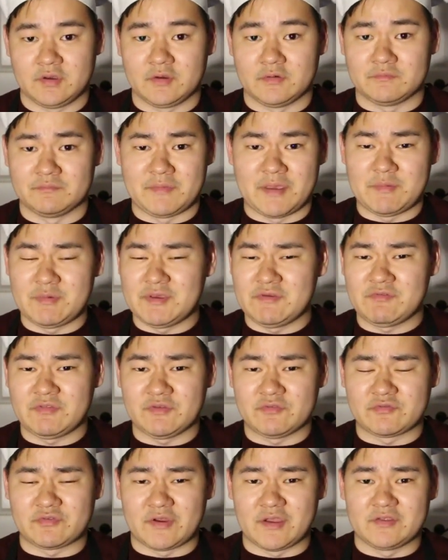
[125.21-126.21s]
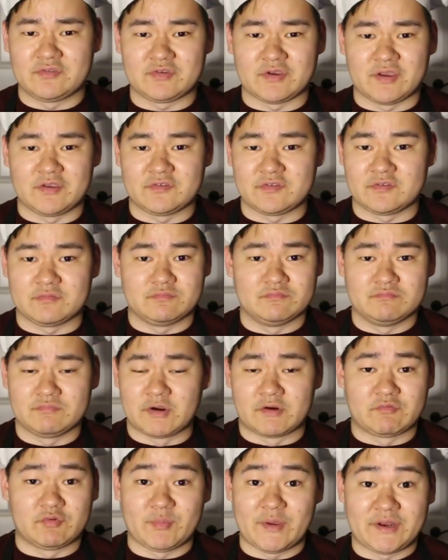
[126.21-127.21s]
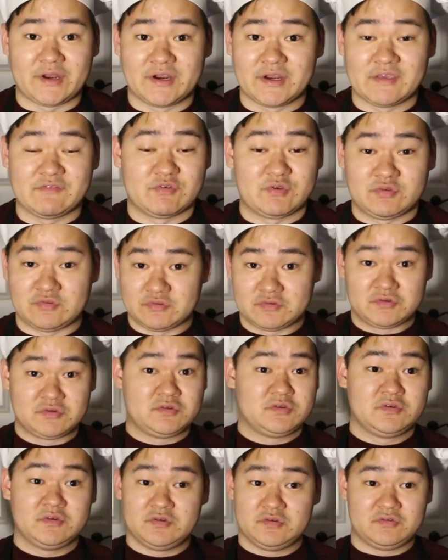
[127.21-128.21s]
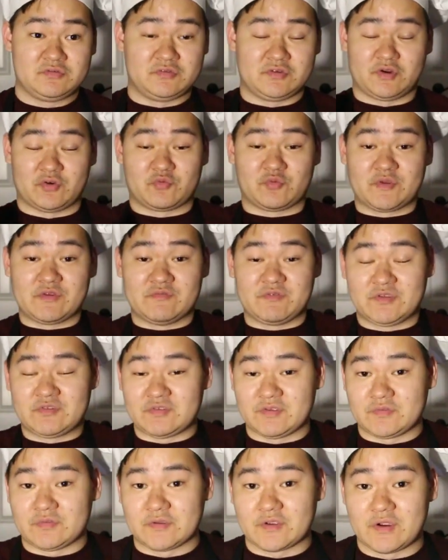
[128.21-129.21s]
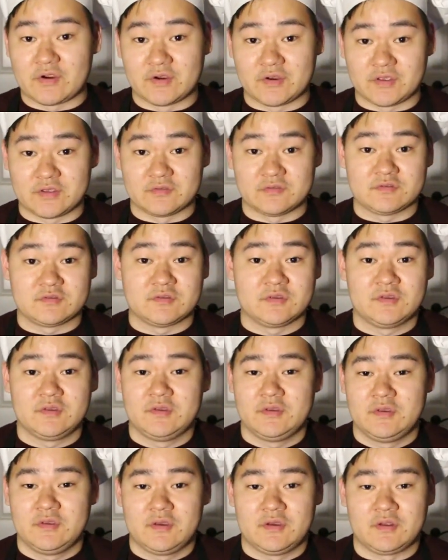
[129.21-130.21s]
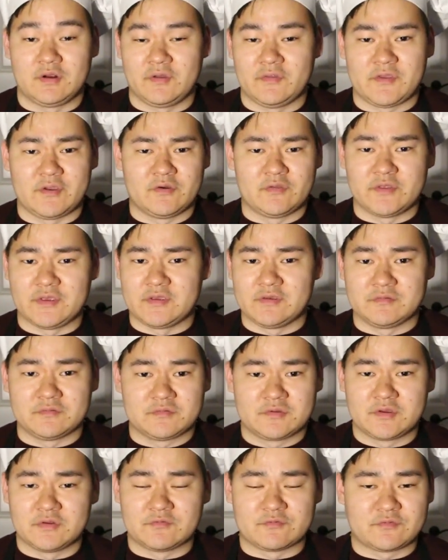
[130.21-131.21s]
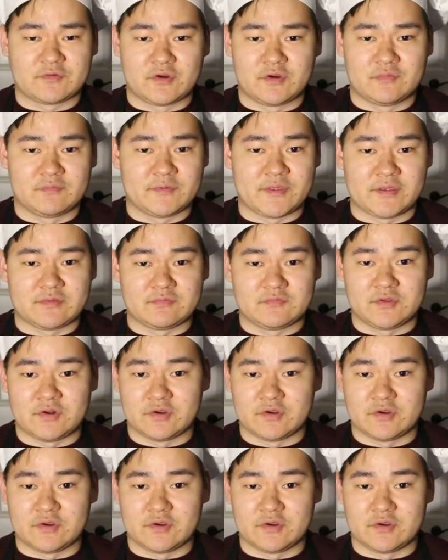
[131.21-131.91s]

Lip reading: Maybe even the franchise. Marvel might not even, revisit the Guardians at all. They only confirmed that,